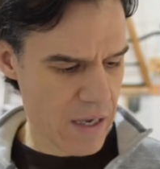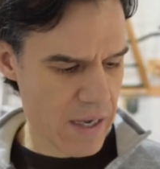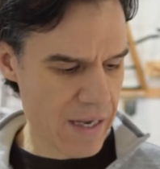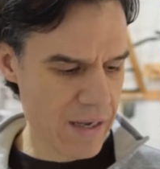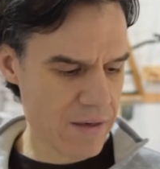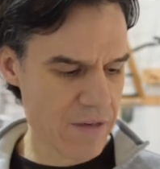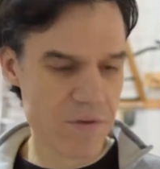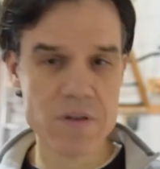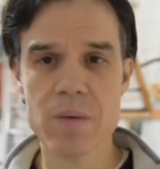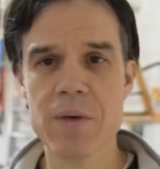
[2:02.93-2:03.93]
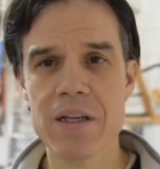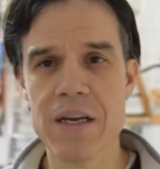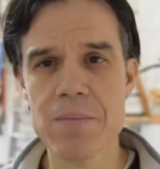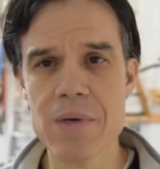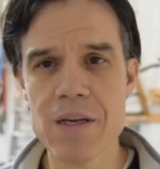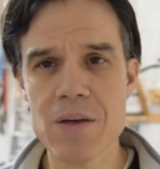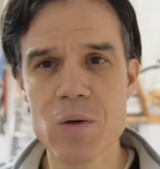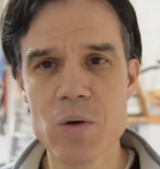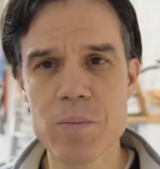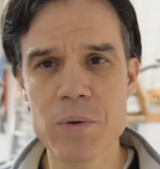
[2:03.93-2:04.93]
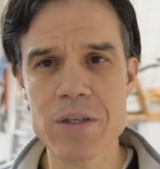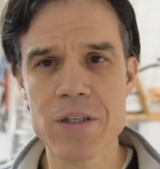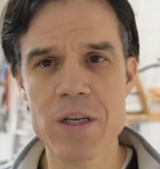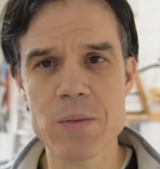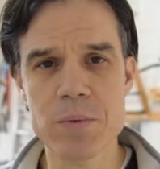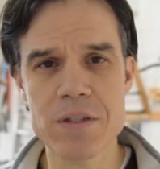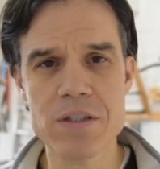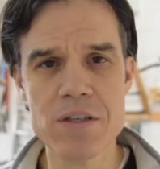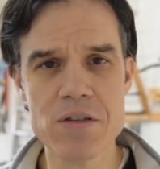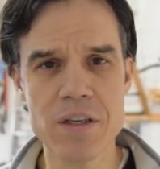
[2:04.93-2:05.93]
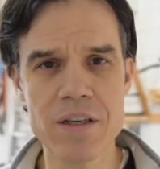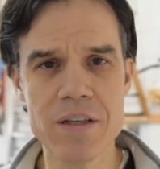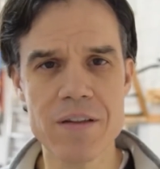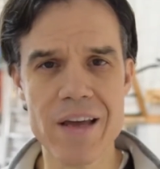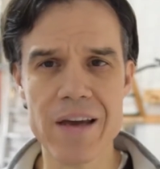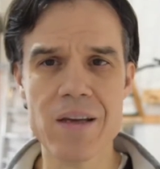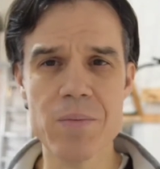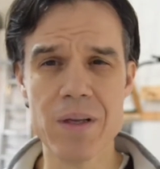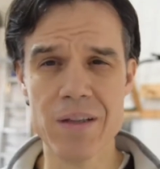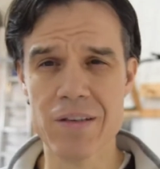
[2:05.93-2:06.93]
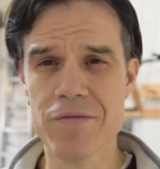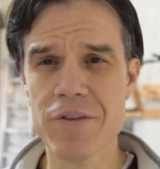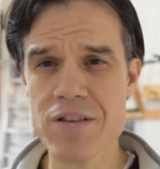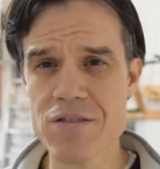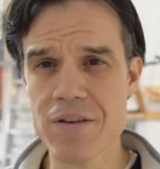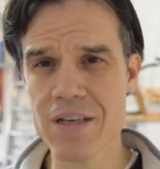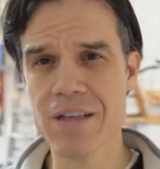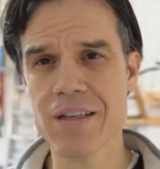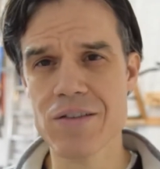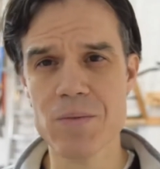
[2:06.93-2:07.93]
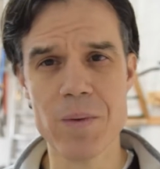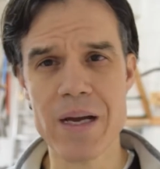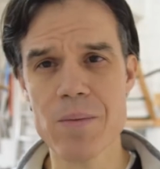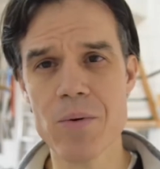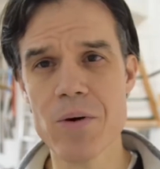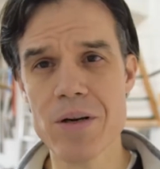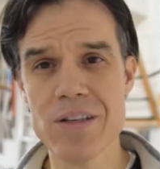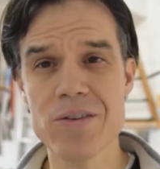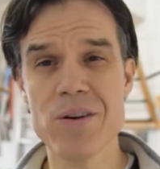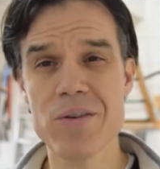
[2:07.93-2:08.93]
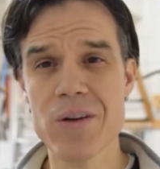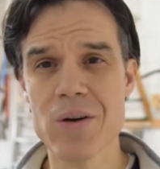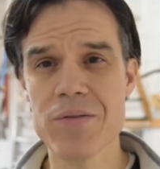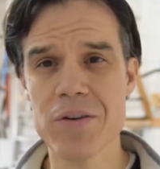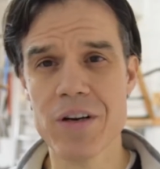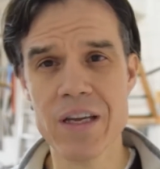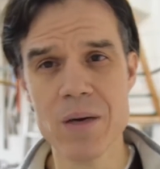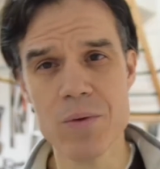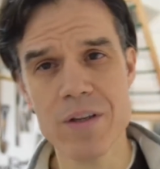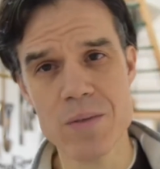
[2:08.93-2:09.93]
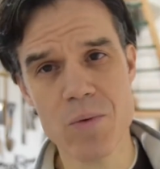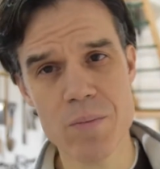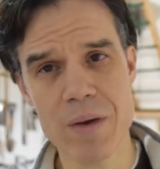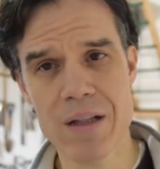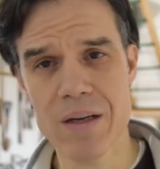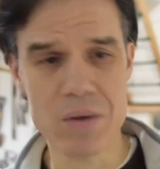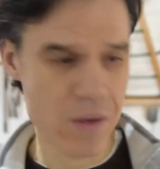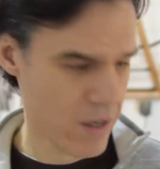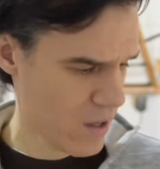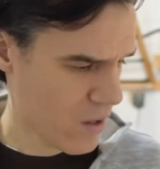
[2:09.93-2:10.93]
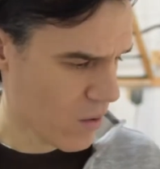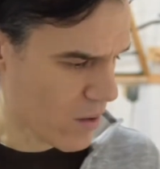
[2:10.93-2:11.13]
And if you're somebody like me who appreciates precision, that can be a little frustrating because you buy a board and you don't know if you're going to get one that's more mellow or